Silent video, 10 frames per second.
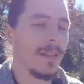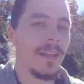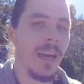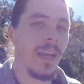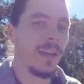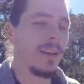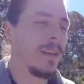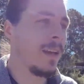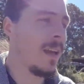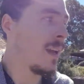the day at
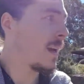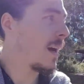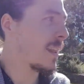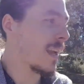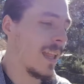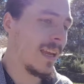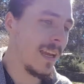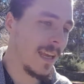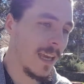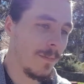uh, the
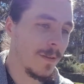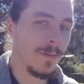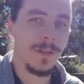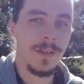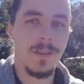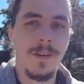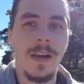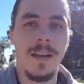Callaghan campus, which is great.